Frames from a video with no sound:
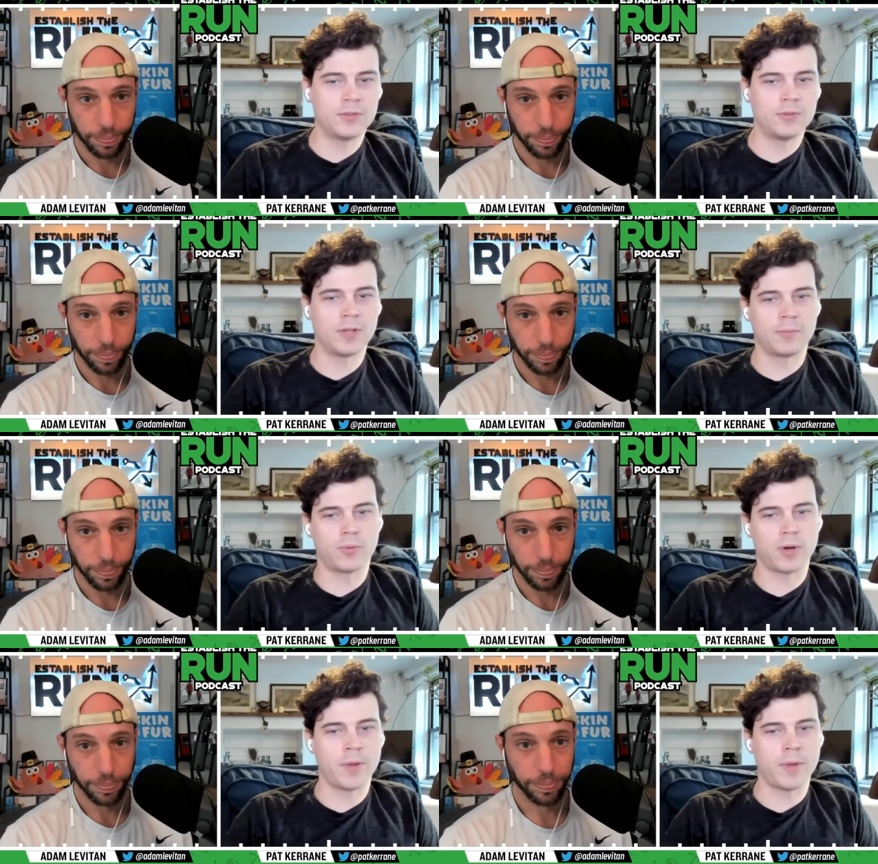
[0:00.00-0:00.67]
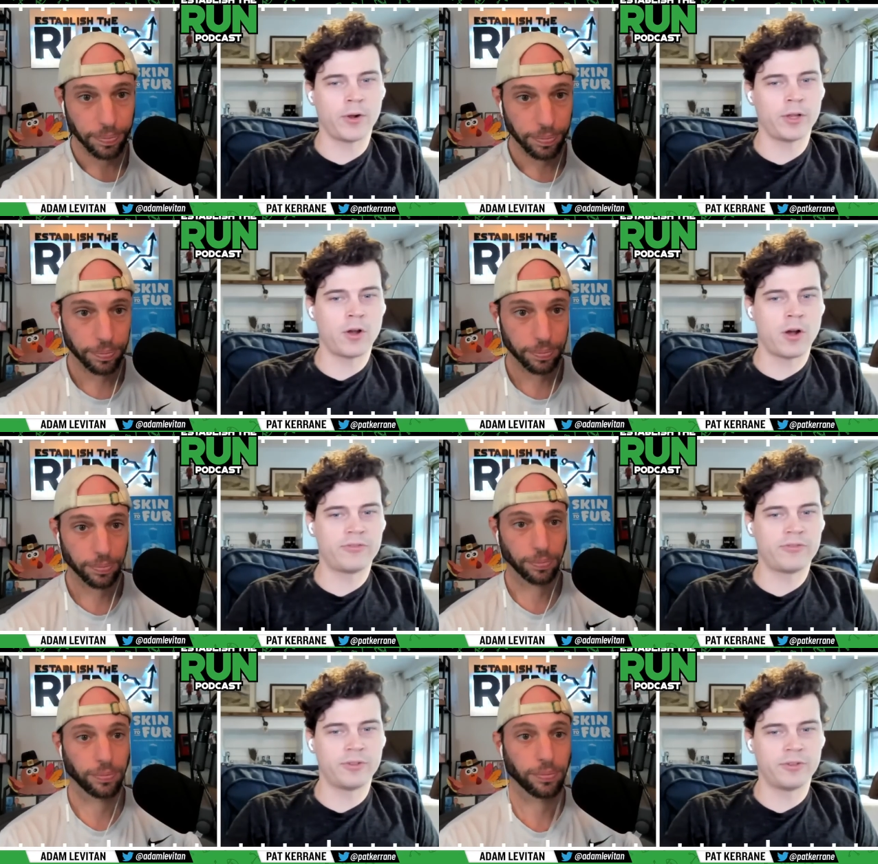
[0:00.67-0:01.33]
Speaker 1: like primarily
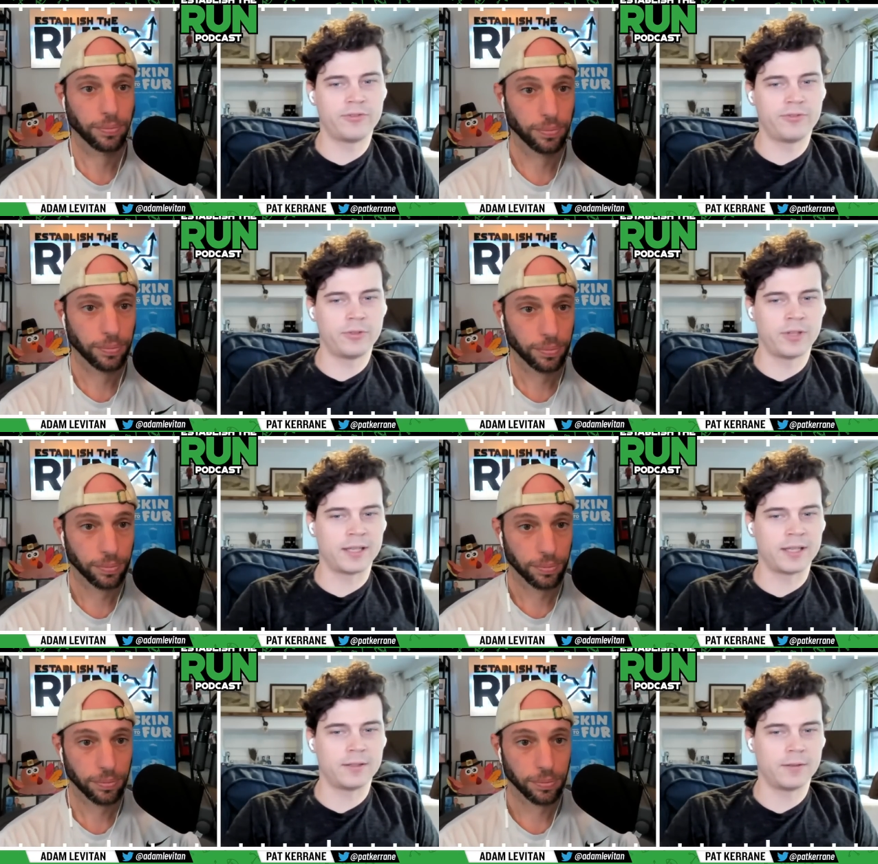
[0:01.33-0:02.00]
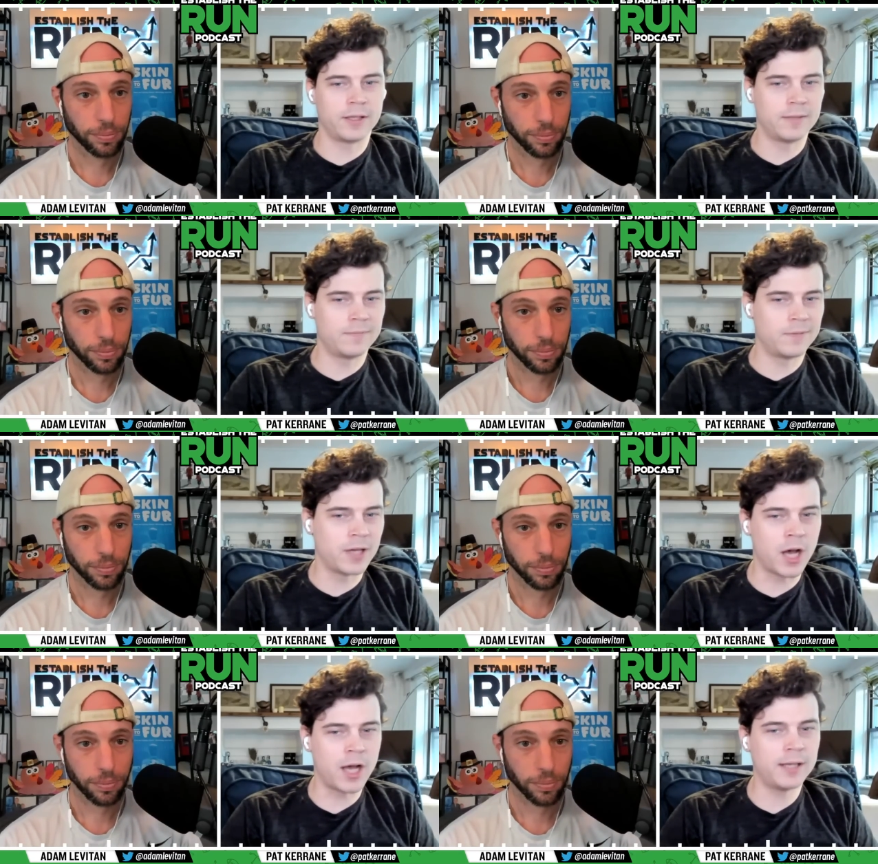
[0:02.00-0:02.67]
off of like
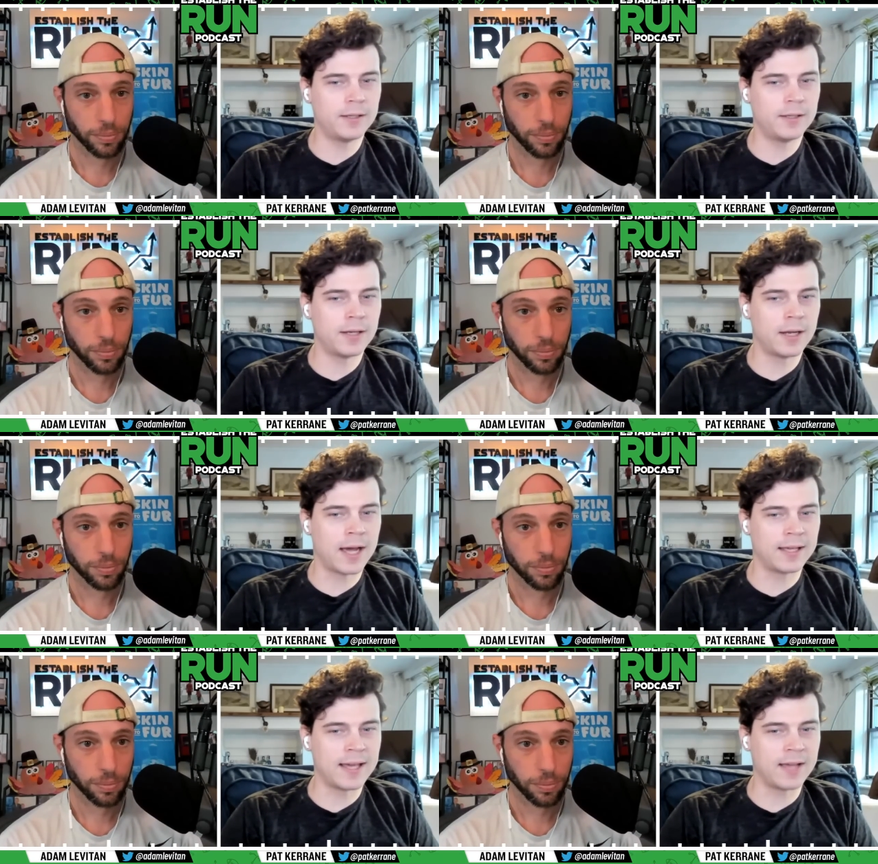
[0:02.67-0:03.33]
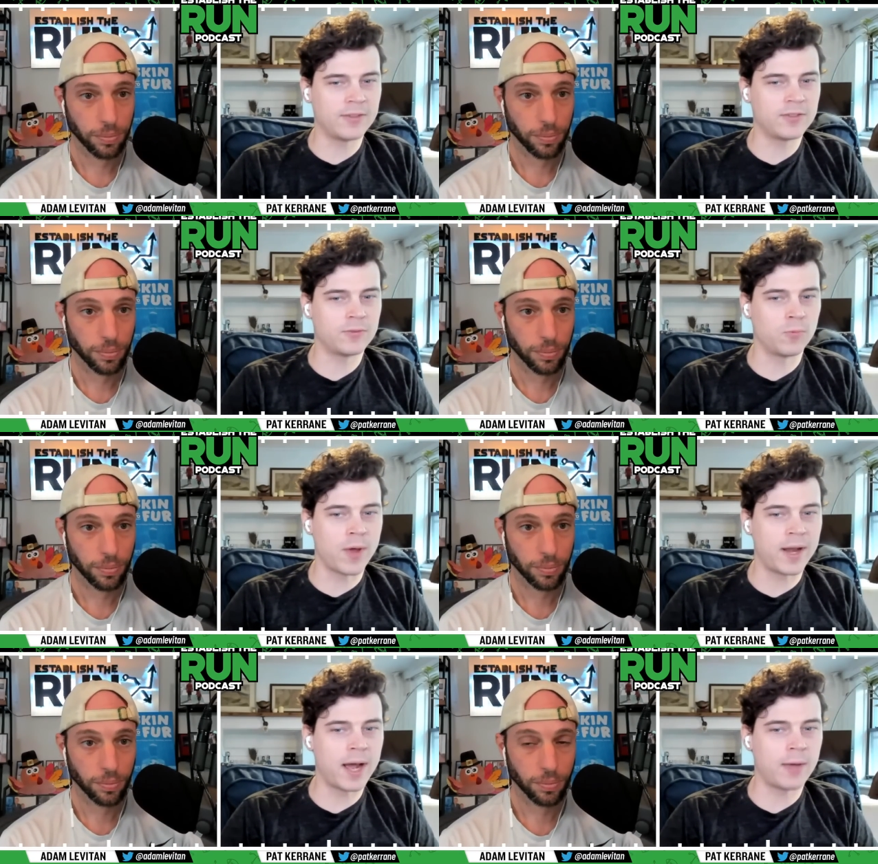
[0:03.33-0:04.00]
gut, I guess,
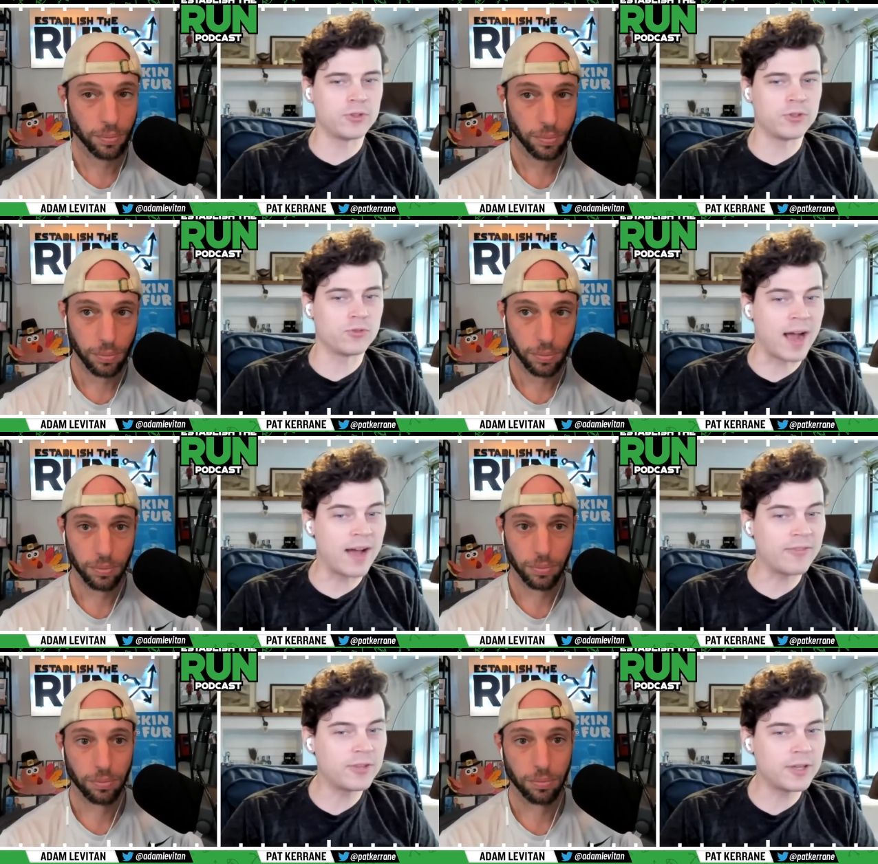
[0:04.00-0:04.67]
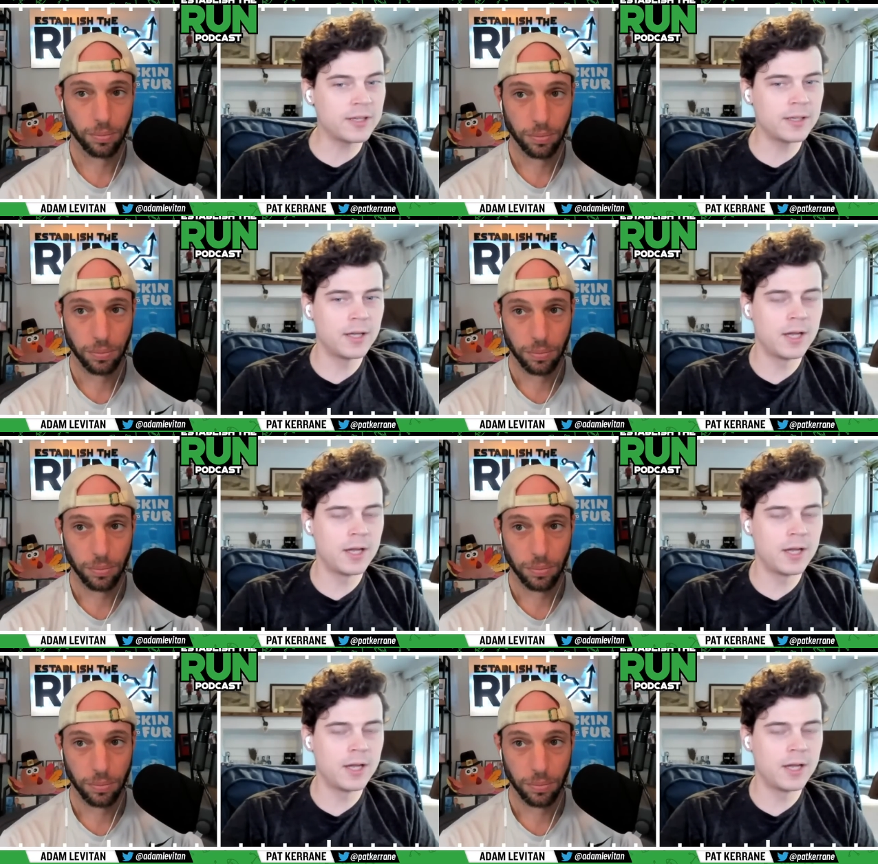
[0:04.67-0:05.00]
when I was drafting,